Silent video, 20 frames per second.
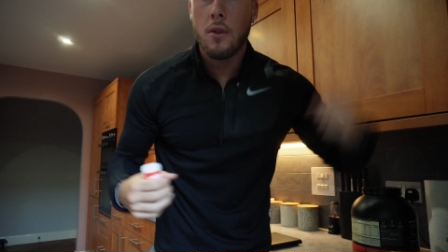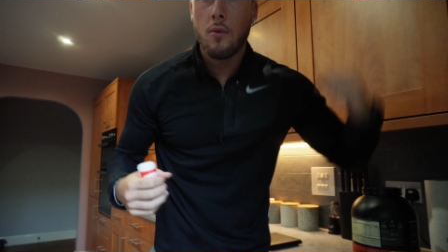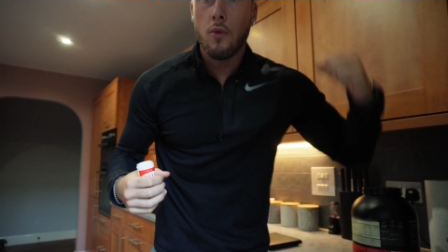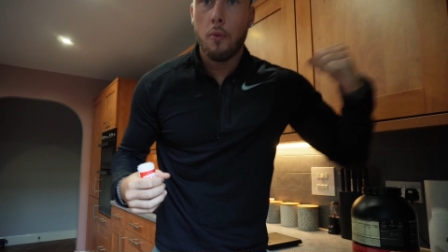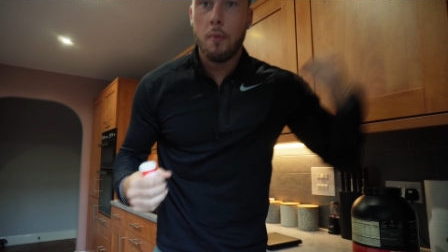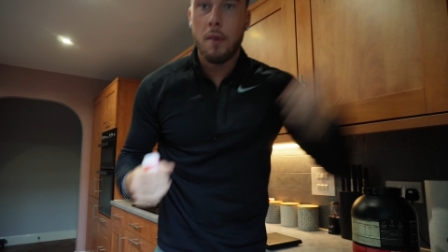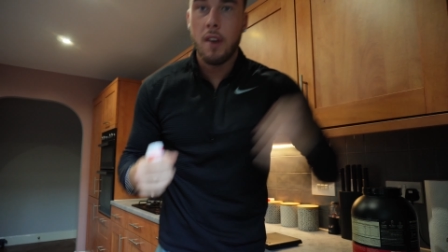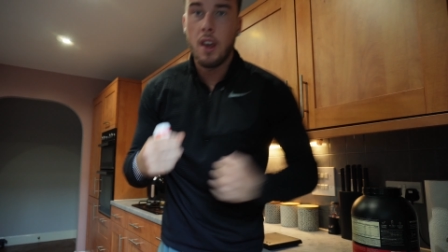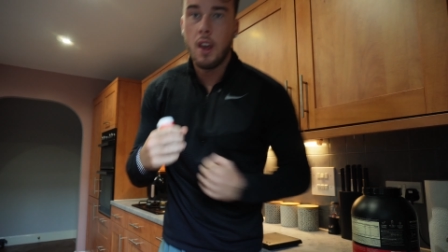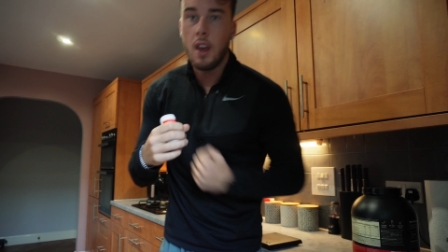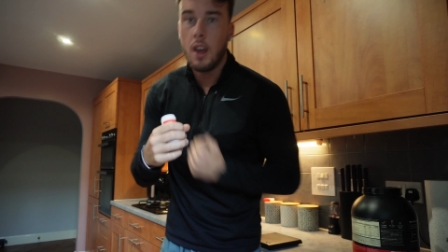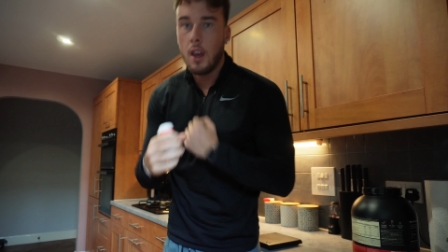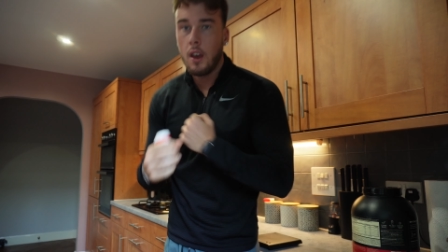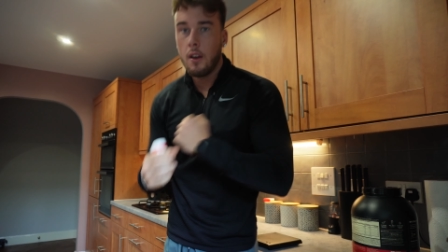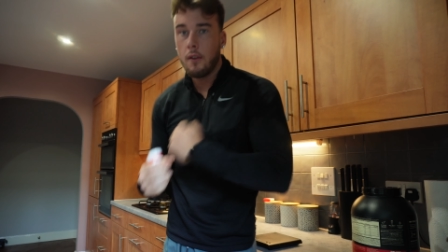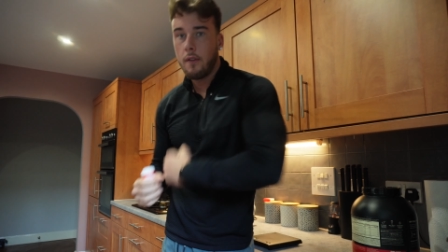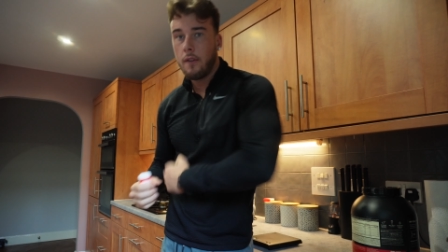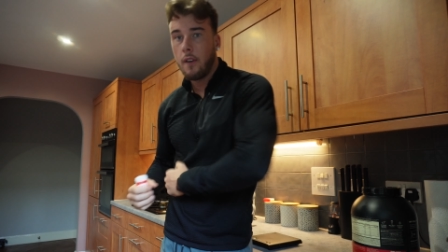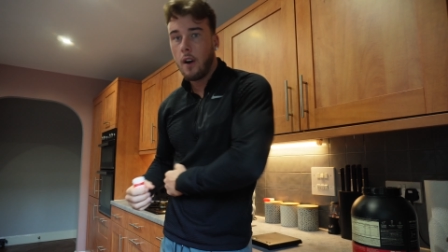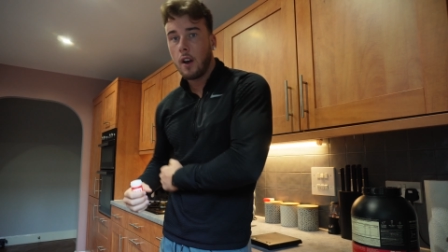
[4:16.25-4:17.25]
will
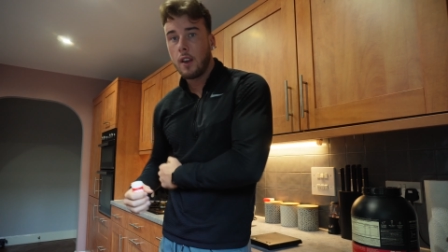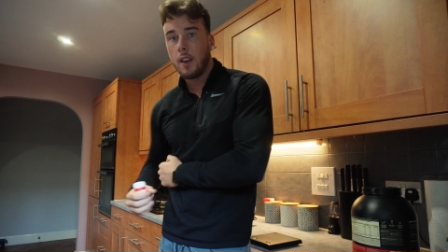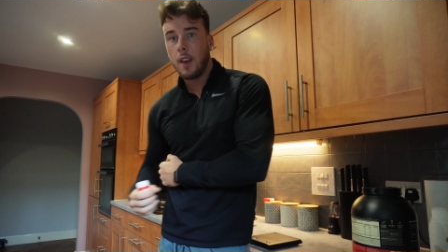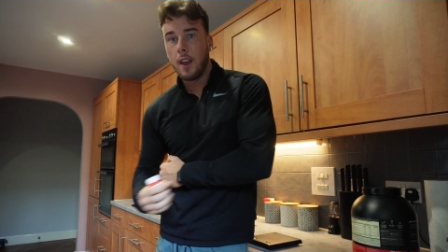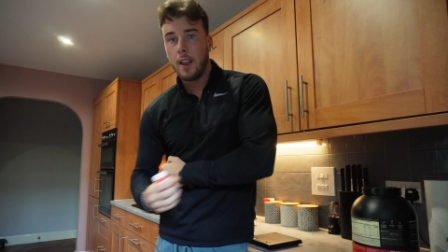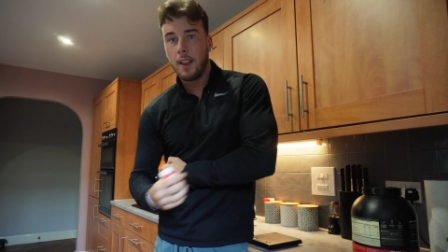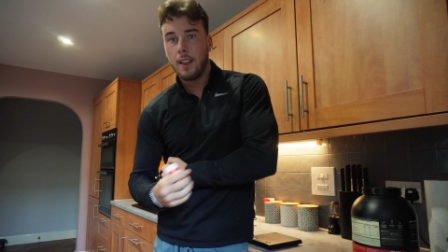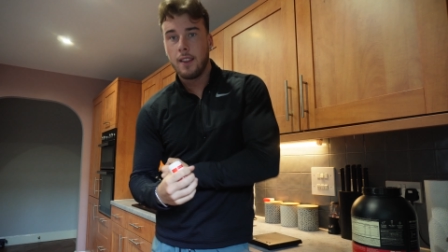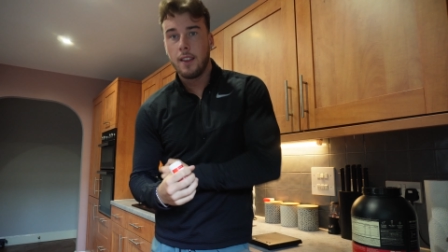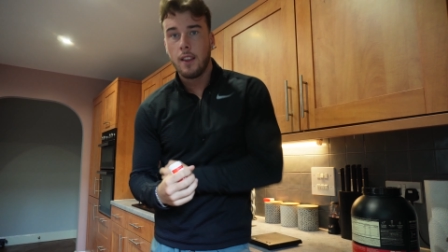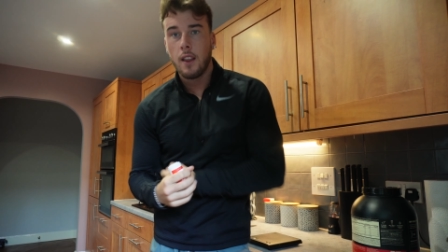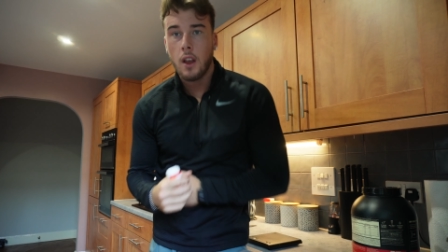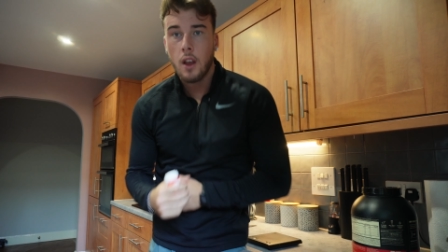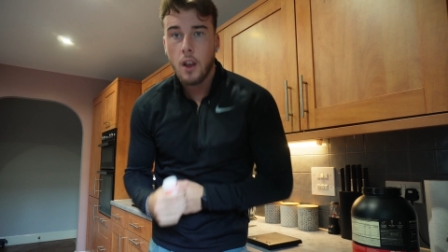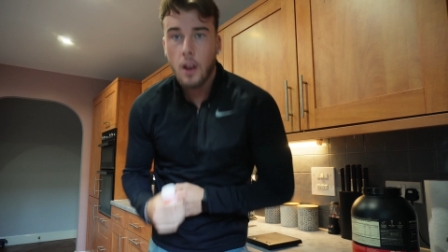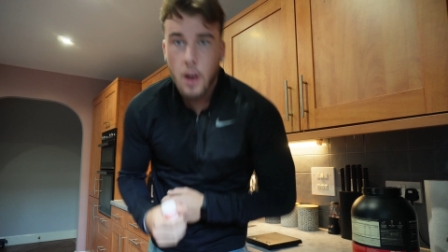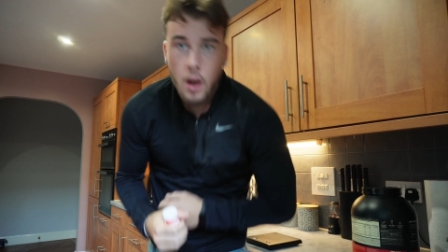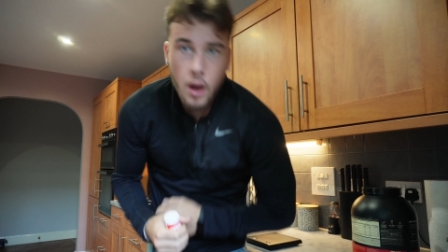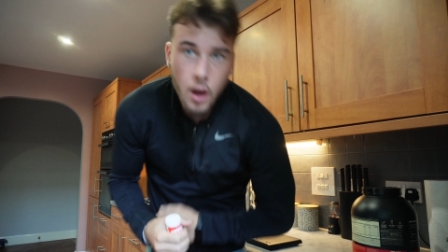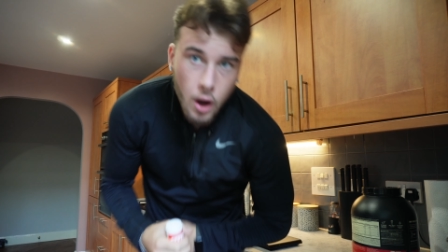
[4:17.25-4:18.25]
be fucking
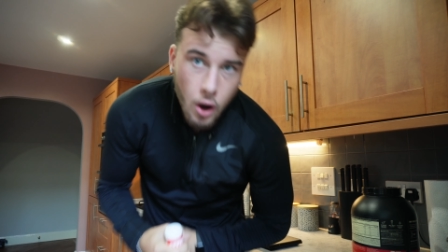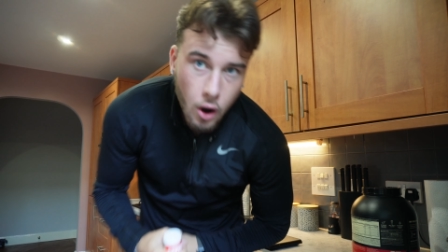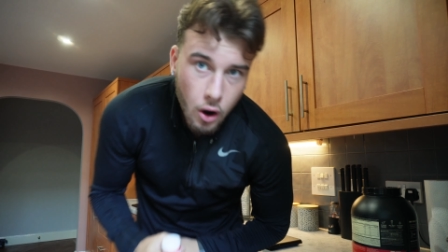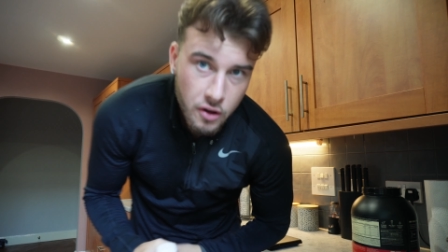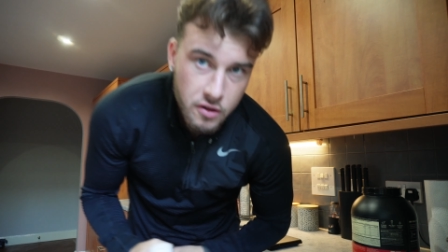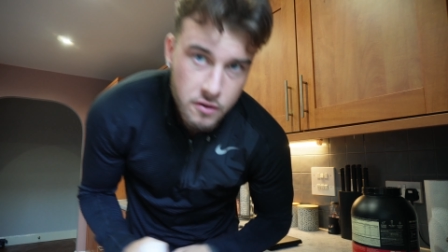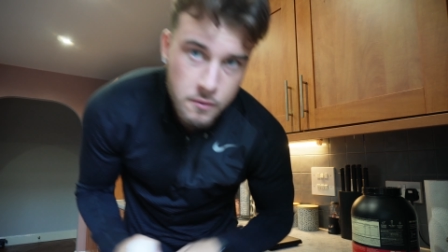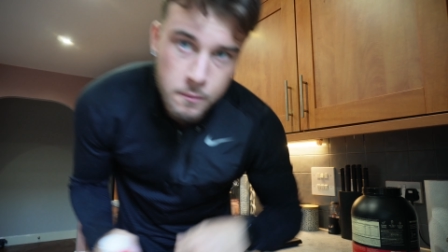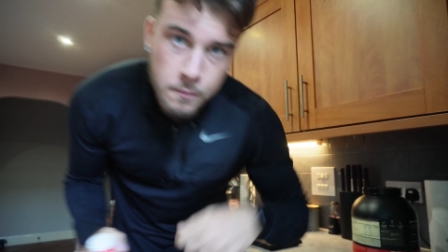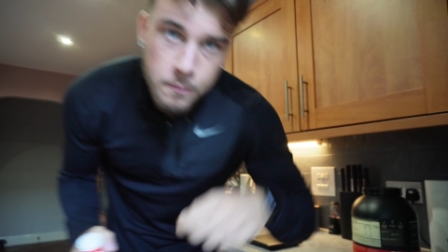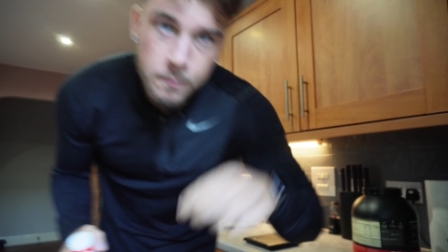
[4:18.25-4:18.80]
awesome.